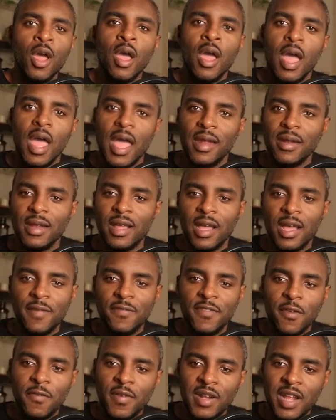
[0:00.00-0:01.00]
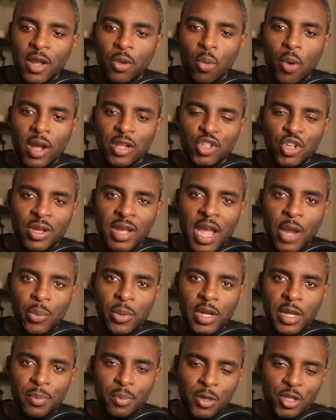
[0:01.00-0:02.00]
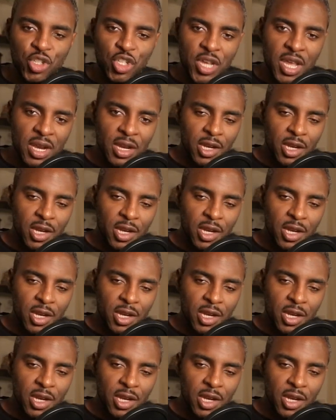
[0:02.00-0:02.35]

And if you feel like watching, I really appreciate it.